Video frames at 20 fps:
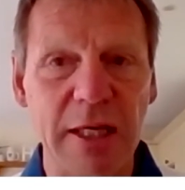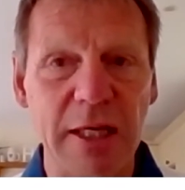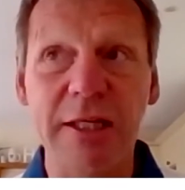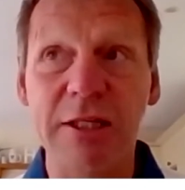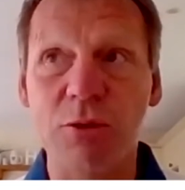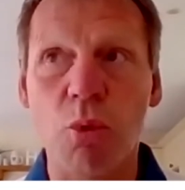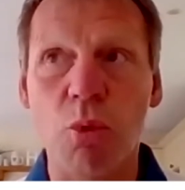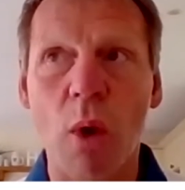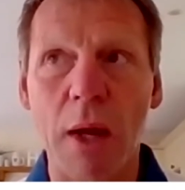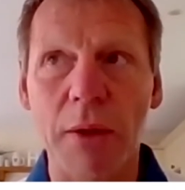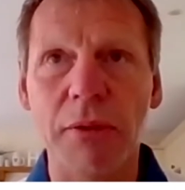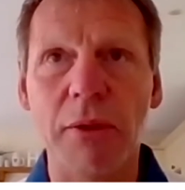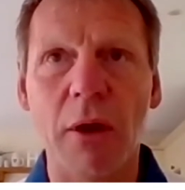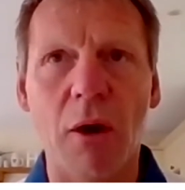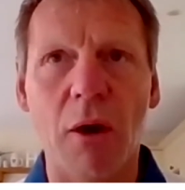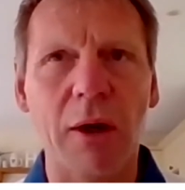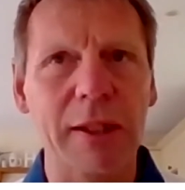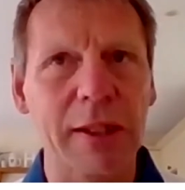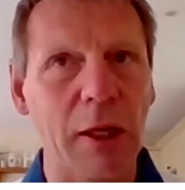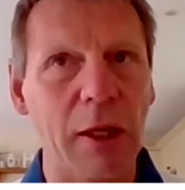He's one
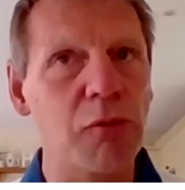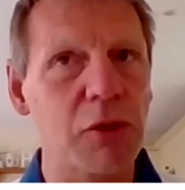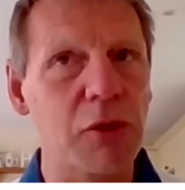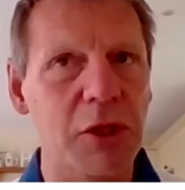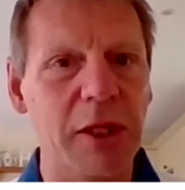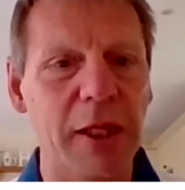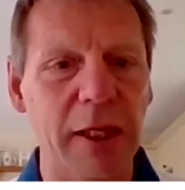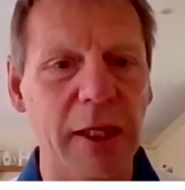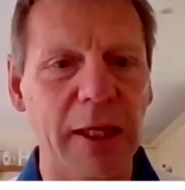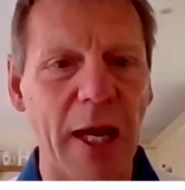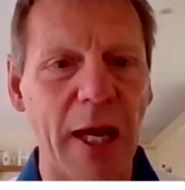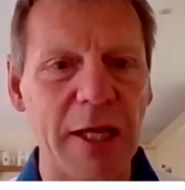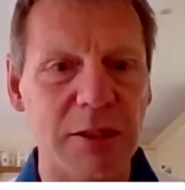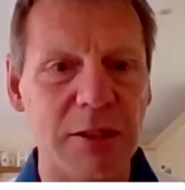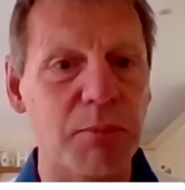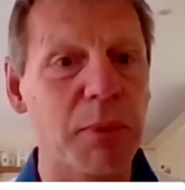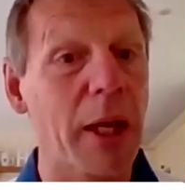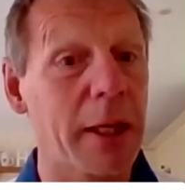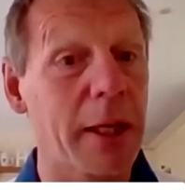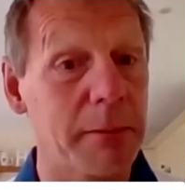that I don't think
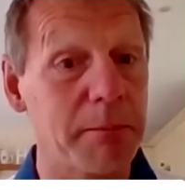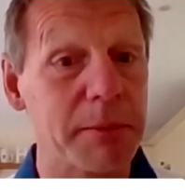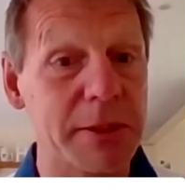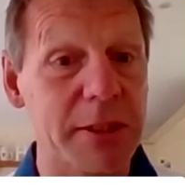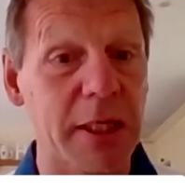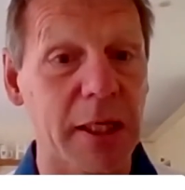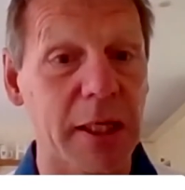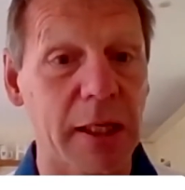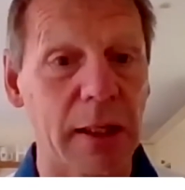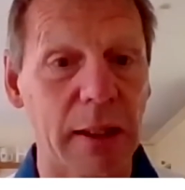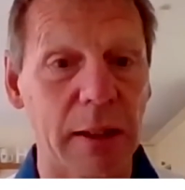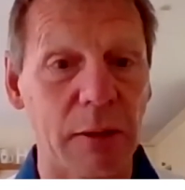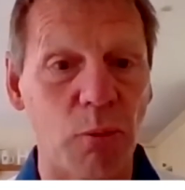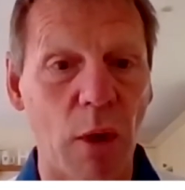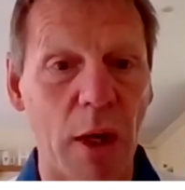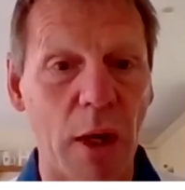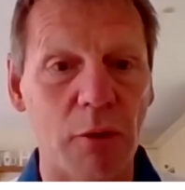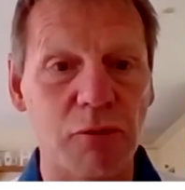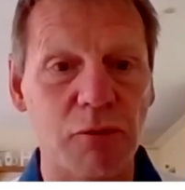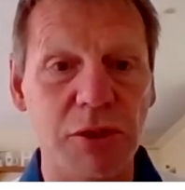has played particularly
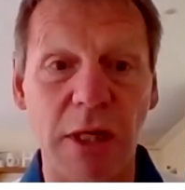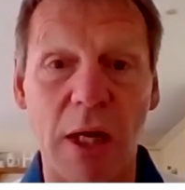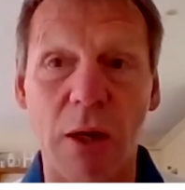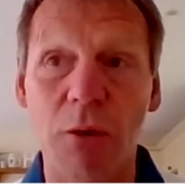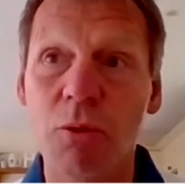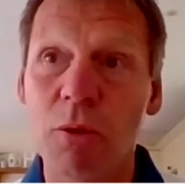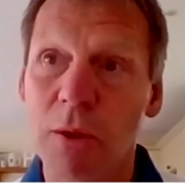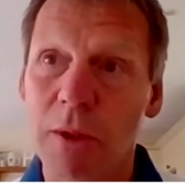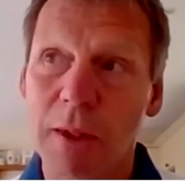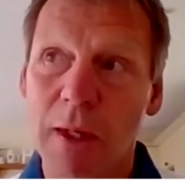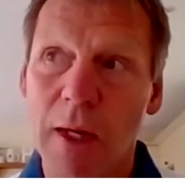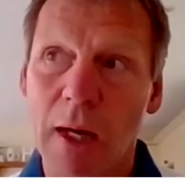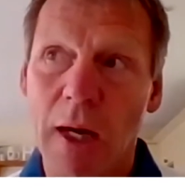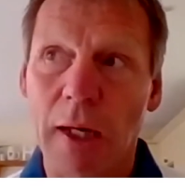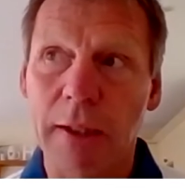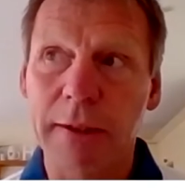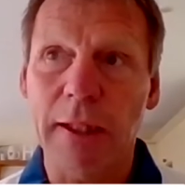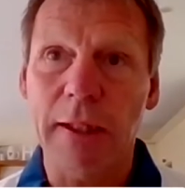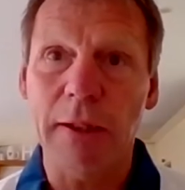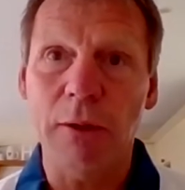well. So
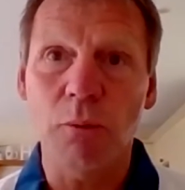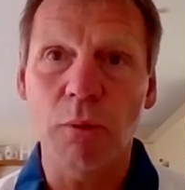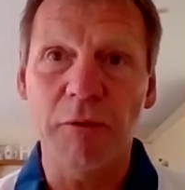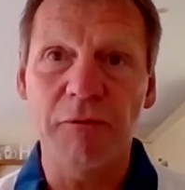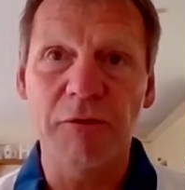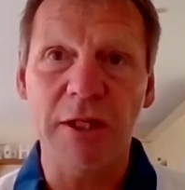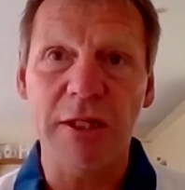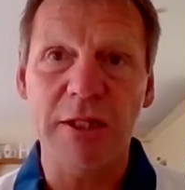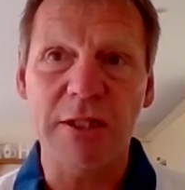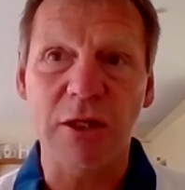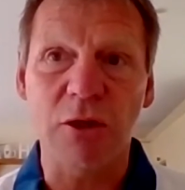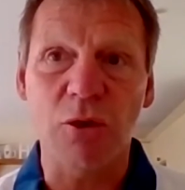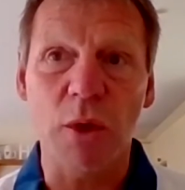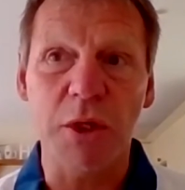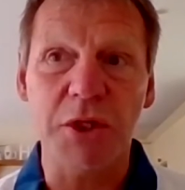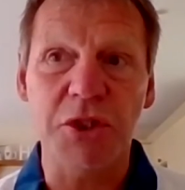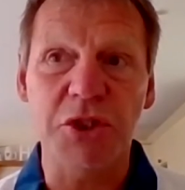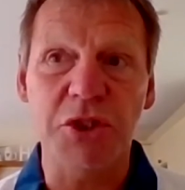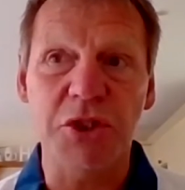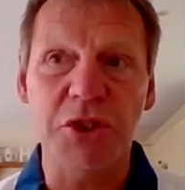I don't know whether there's a
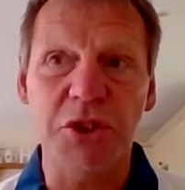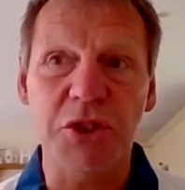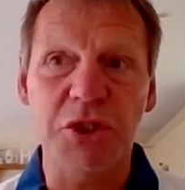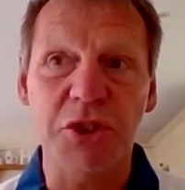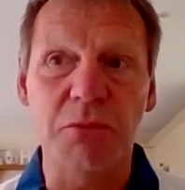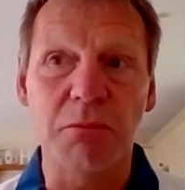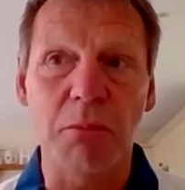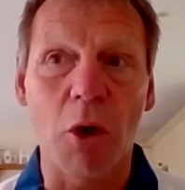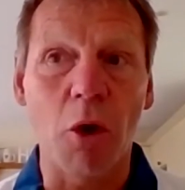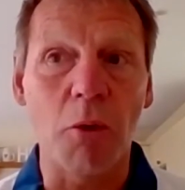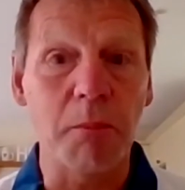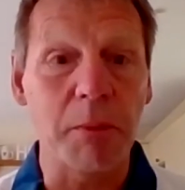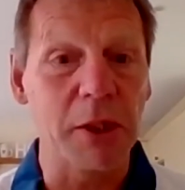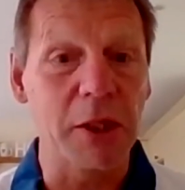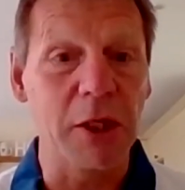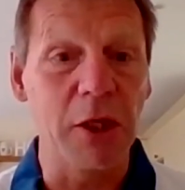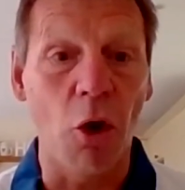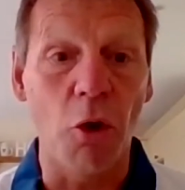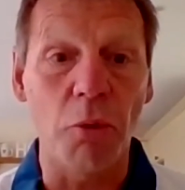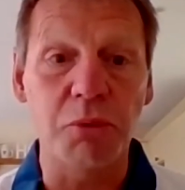question mark, but
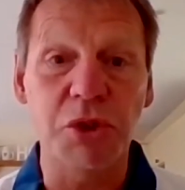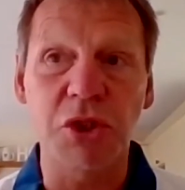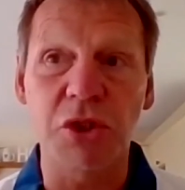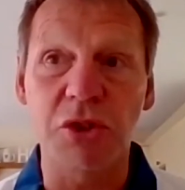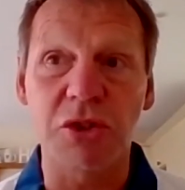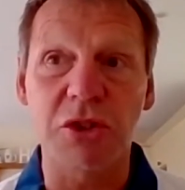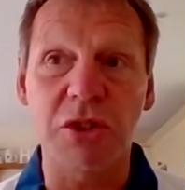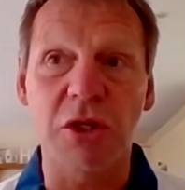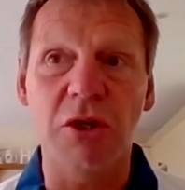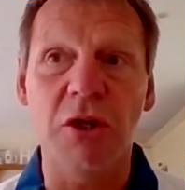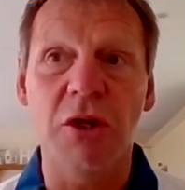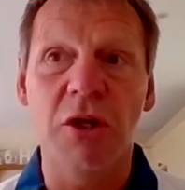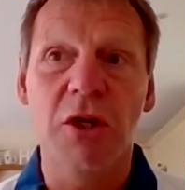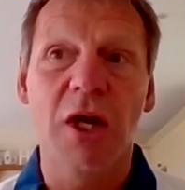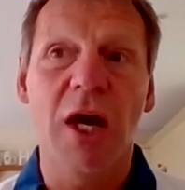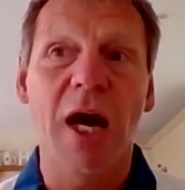the options are